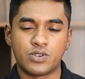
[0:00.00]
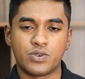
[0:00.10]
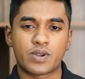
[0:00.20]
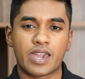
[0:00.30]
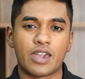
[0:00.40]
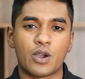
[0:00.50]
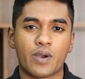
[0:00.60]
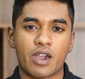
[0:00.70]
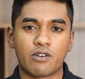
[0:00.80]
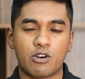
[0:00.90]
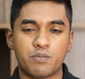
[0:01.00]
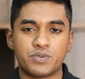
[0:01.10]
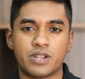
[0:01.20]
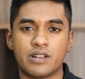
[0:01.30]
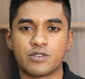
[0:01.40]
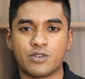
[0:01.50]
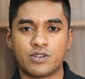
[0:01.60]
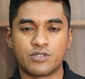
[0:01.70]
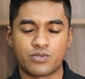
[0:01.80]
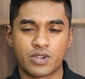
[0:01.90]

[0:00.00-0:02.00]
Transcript: you can you have an option called